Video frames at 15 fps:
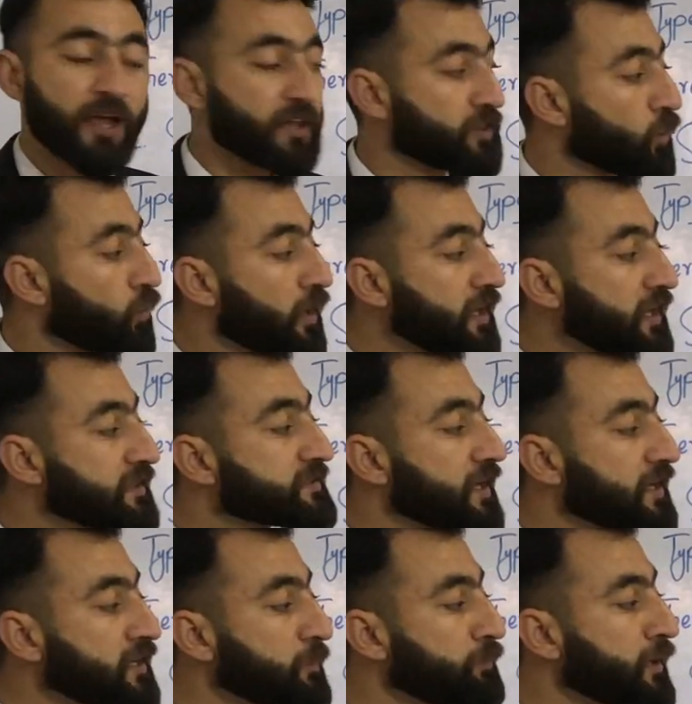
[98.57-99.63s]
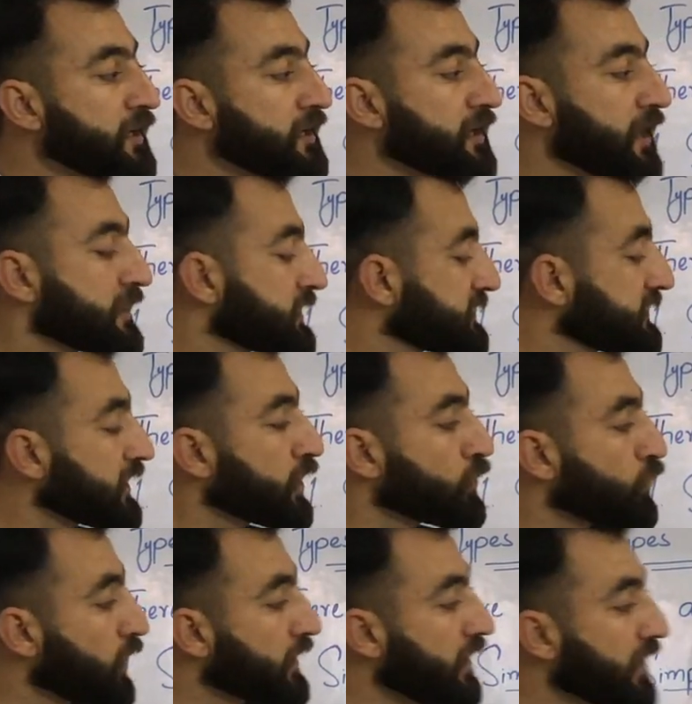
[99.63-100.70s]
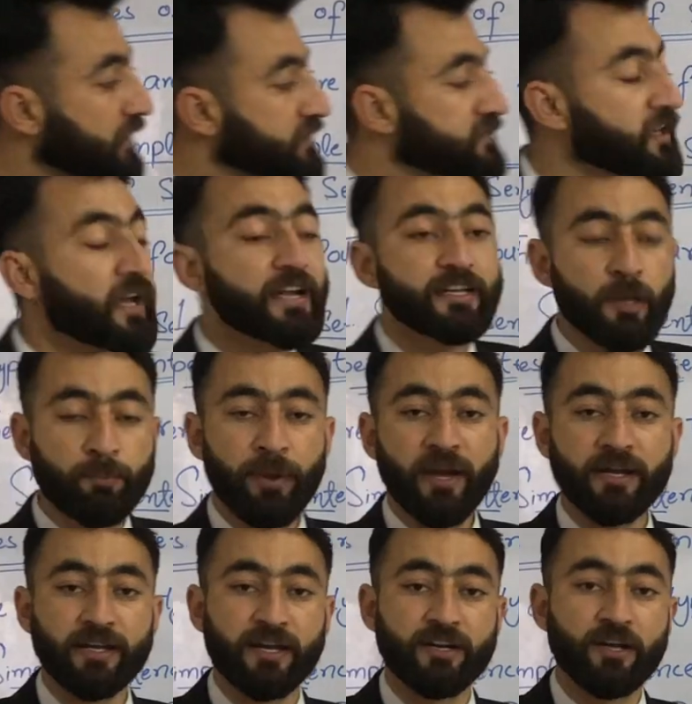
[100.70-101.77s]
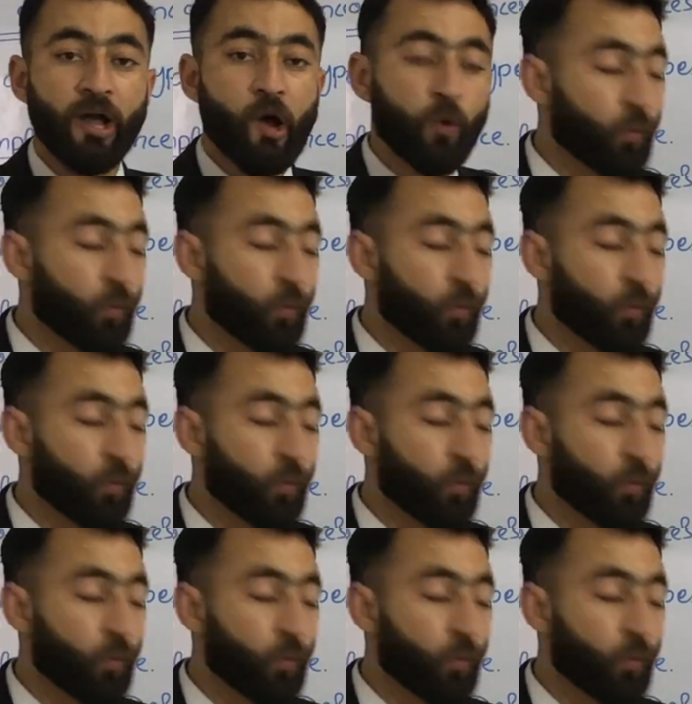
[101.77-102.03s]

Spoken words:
The one is independent and the second one is dependent.